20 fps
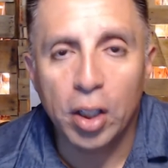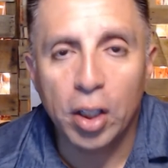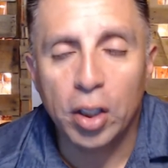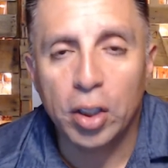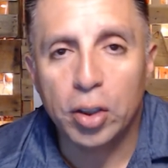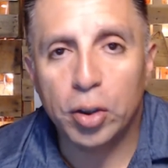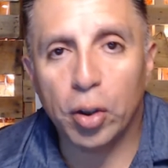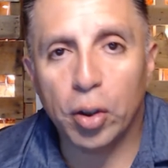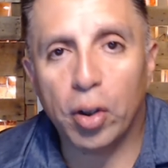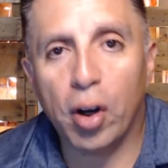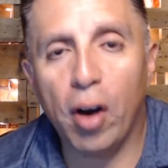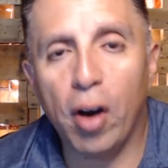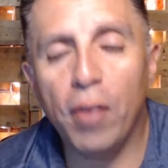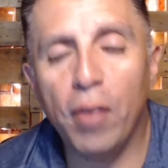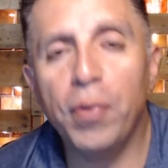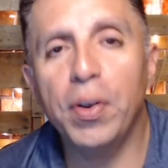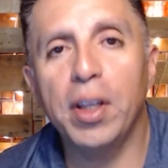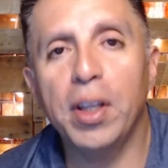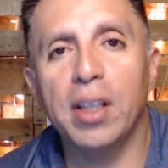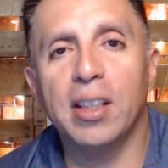So
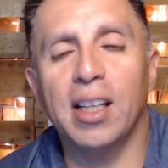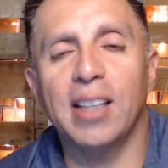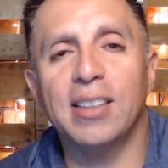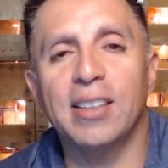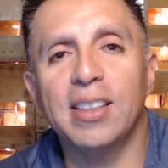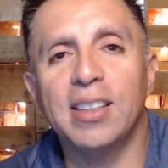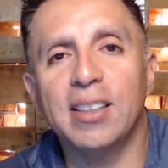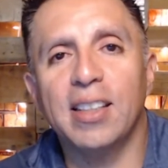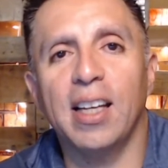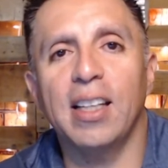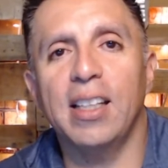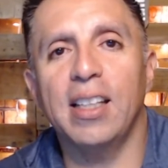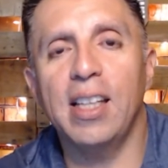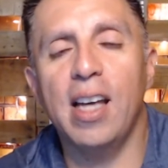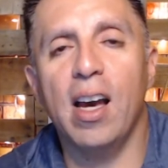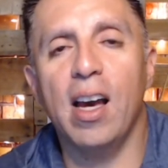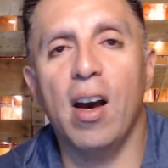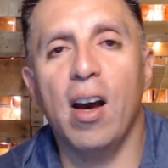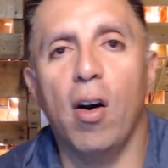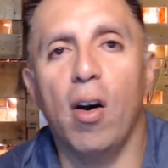confidence is this
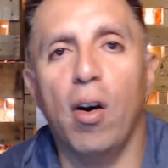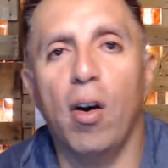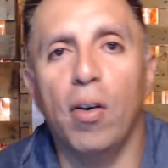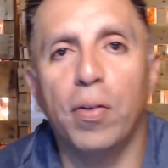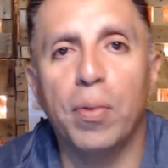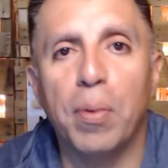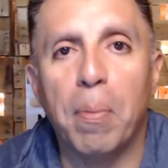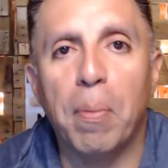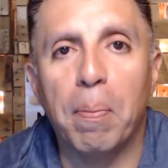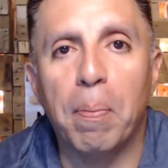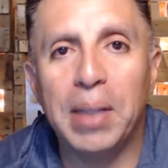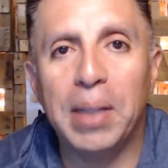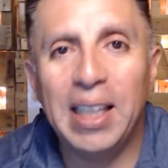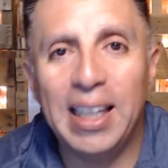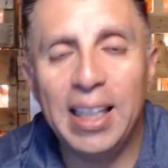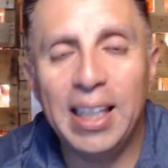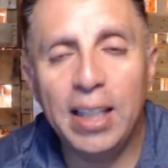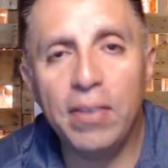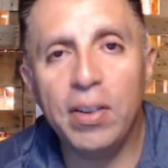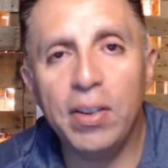idea of
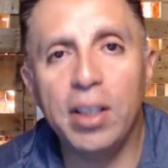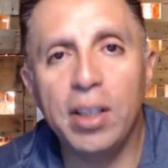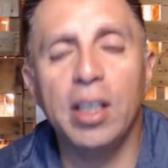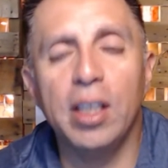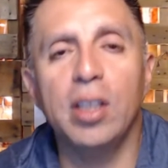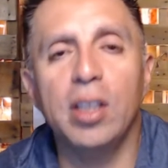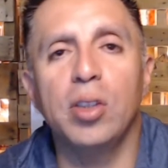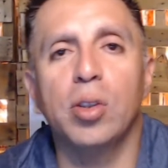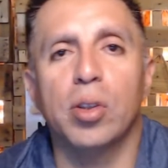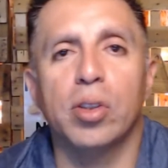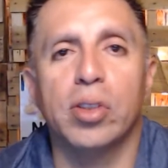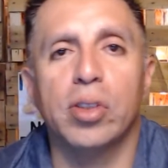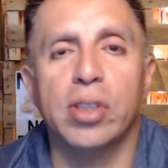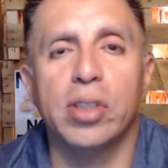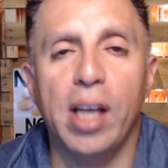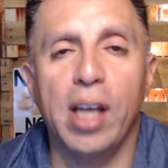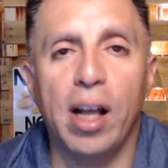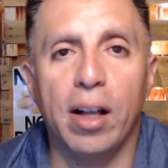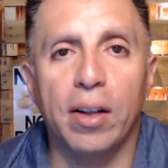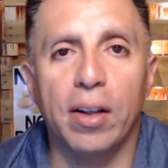believing in
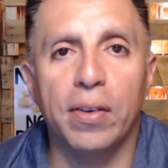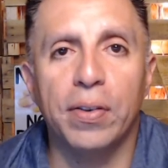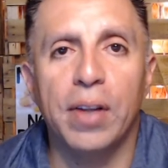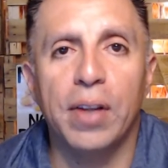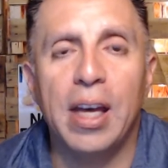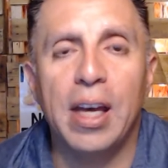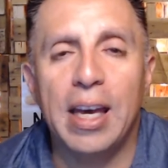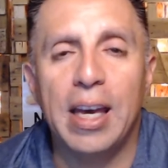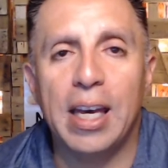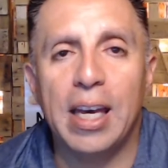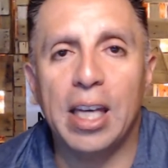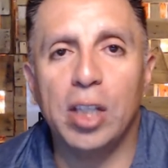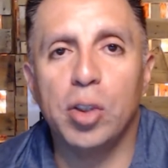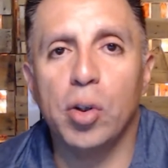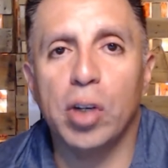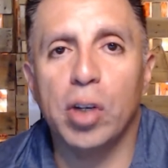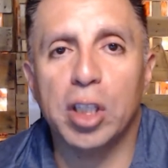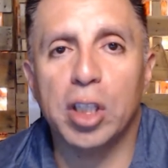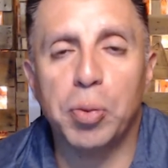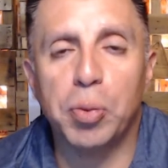yourself, in
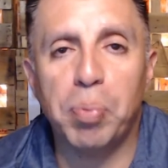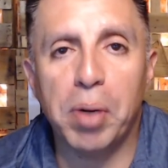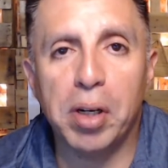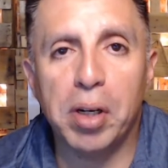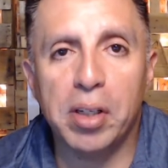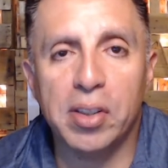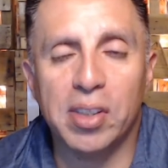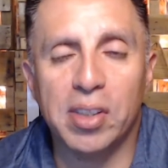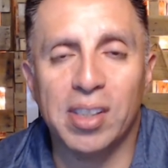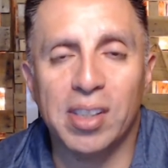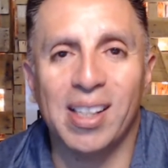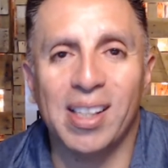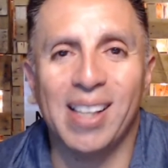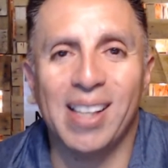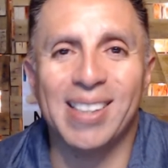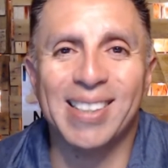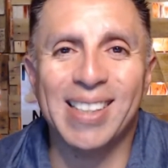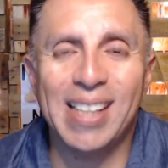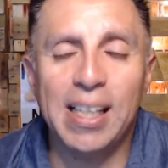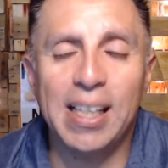your experiences,
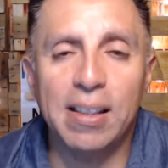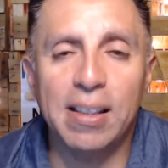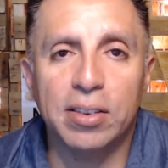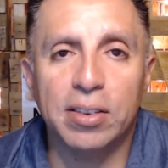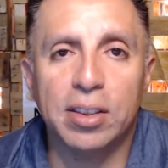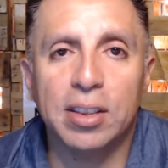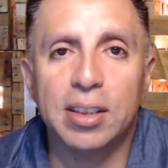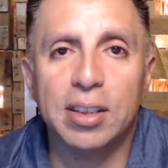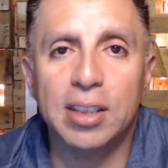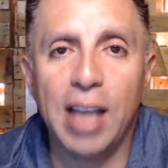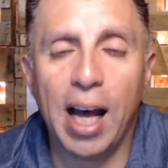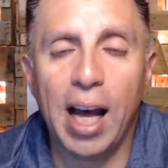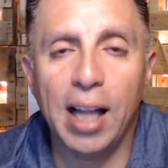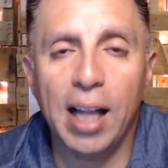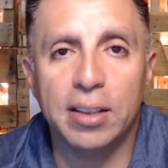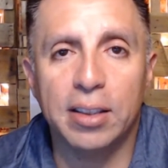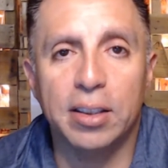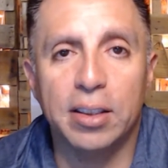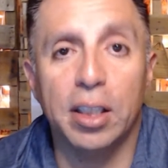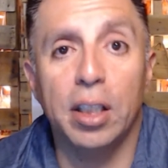skills,
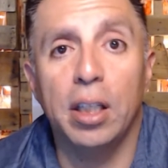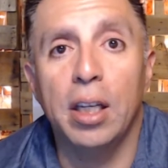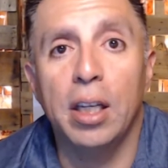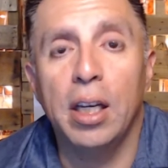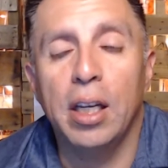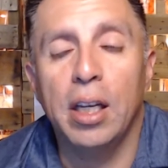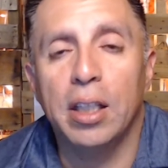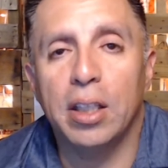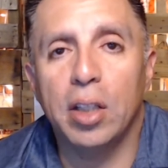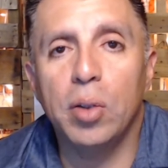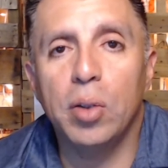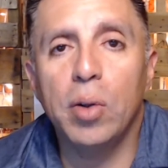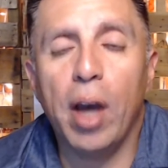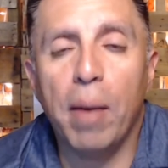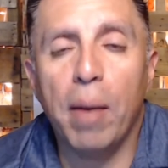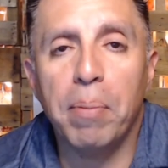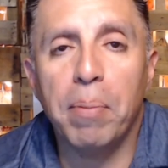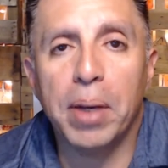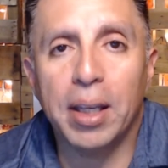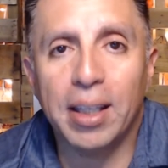talent that you
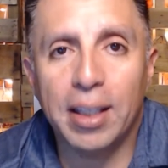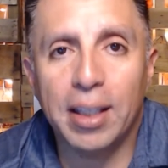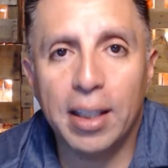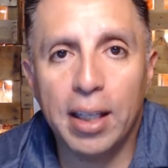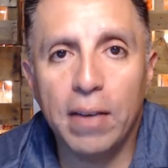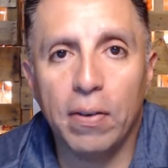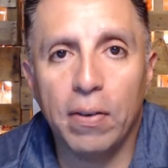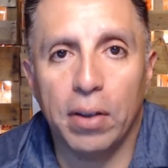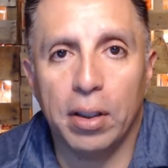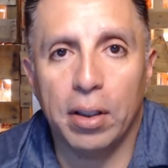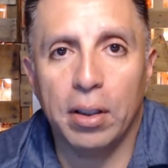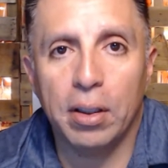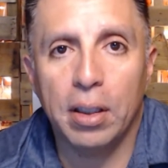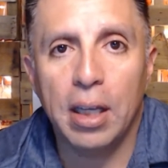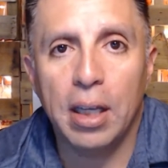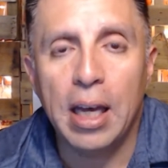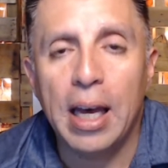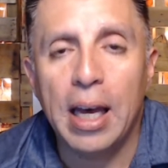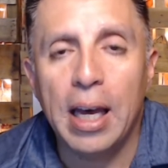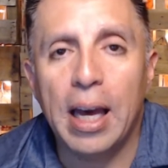have been given,
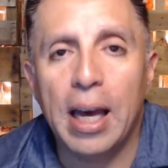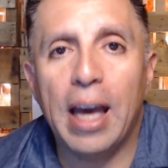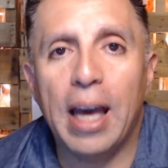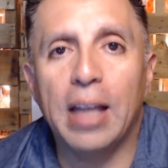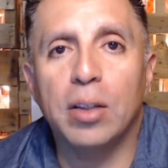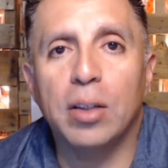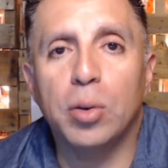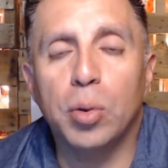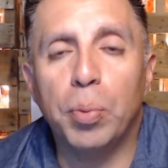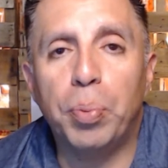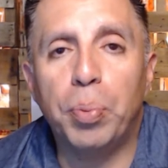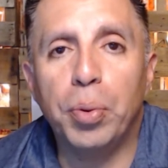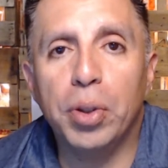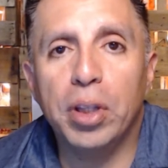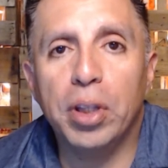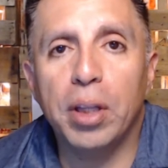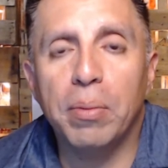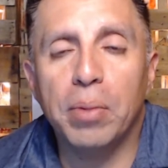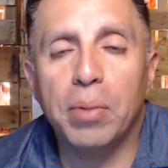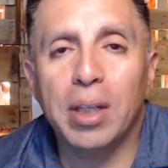and to put
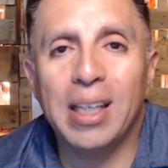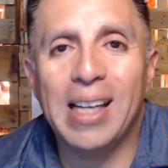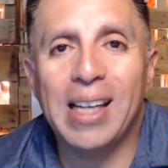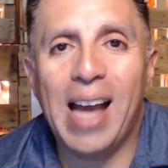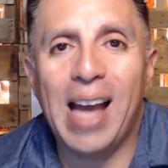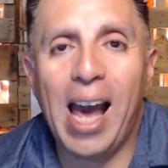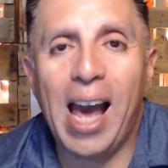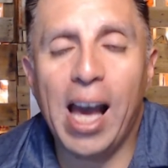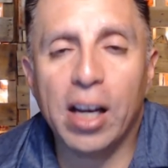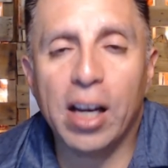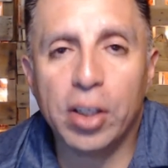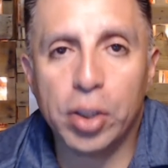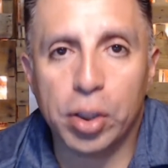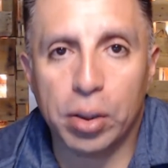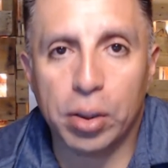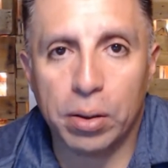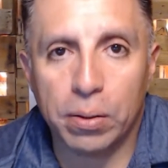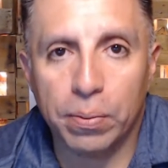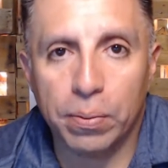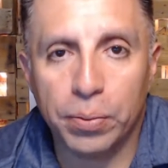them in
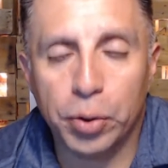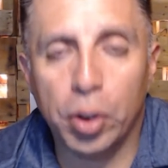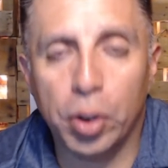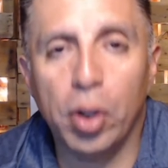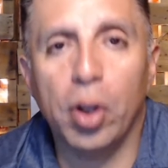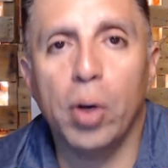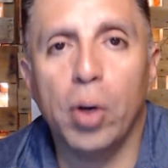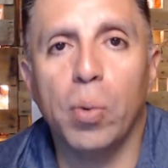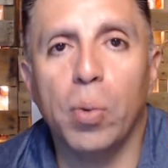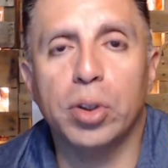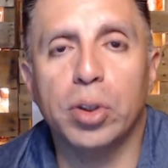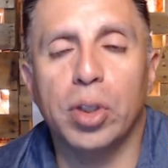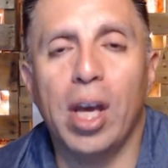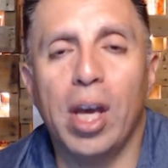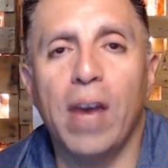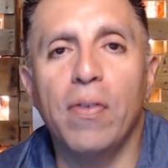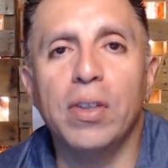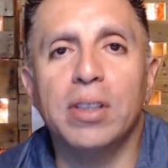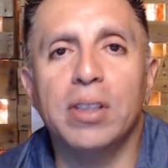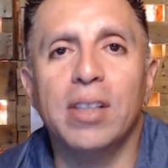action. So in other words,
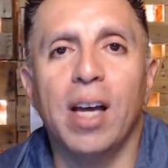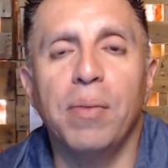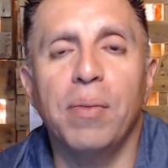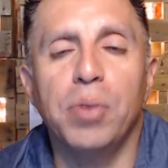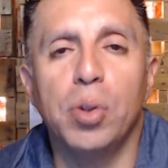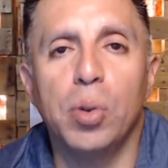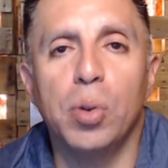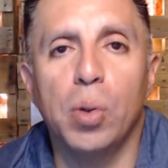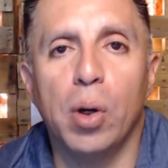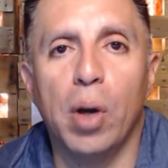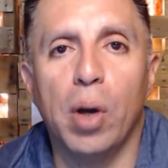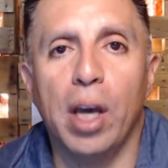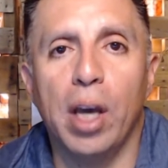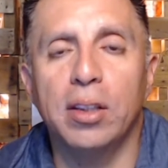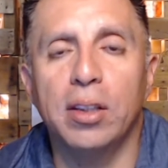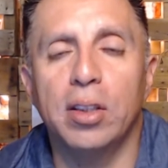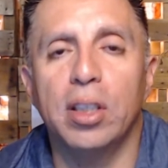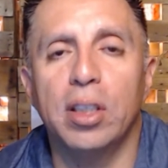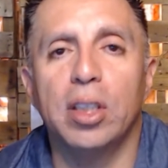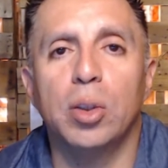every time you
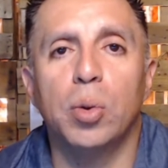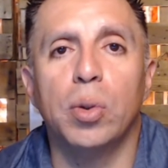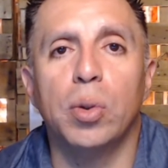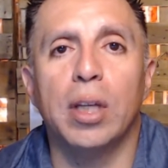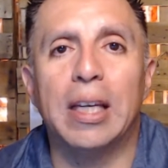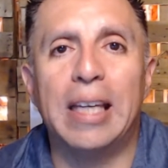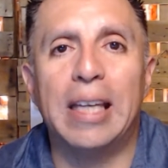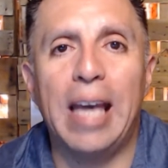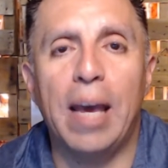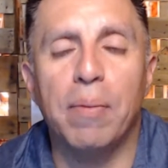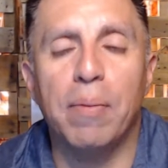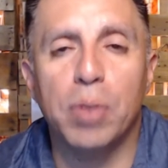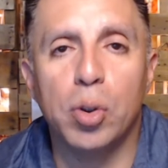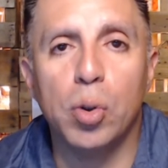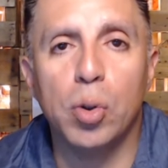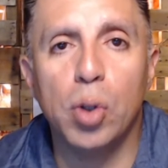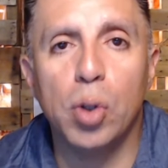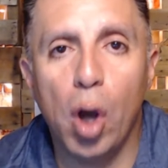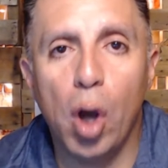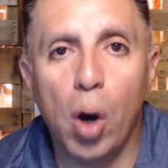enter into the game,
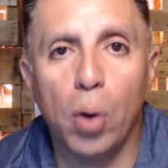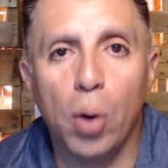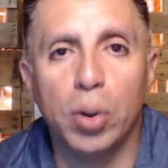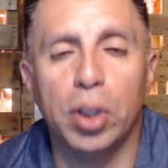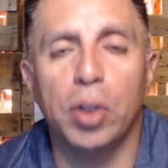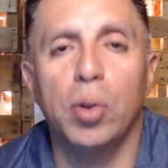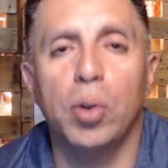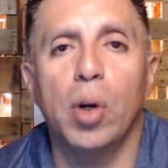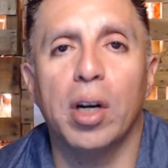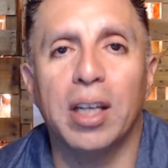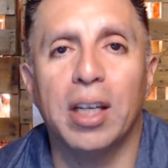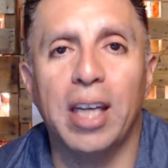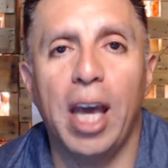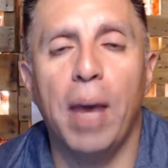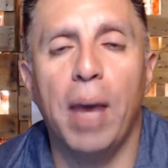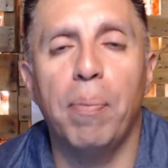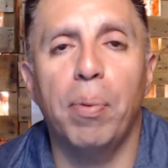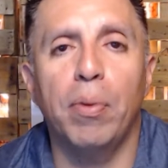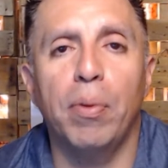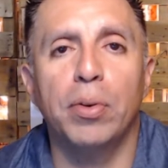you know that you are
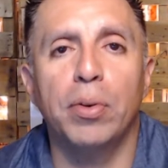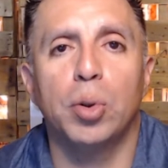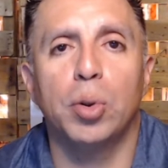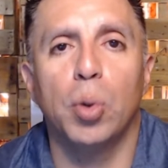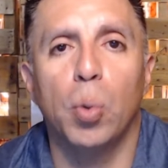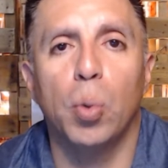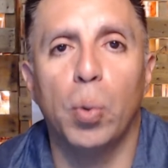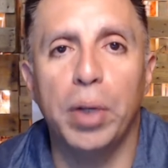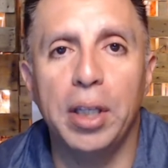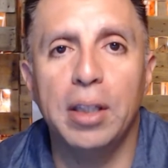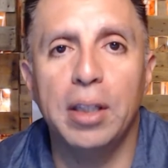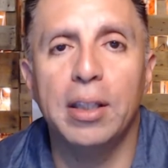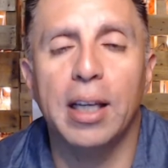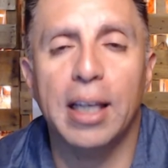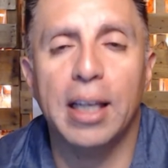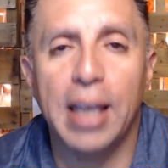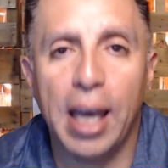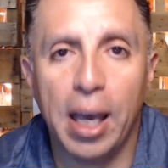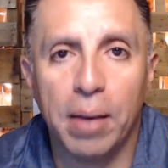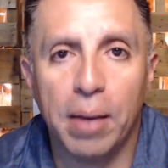capable to win the
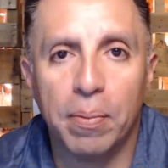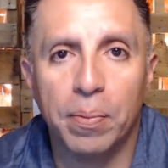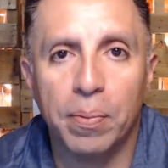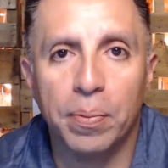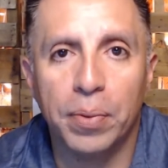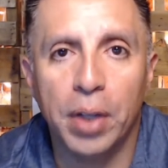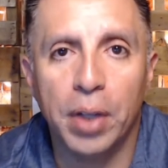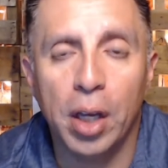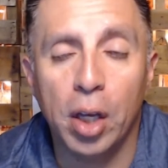game.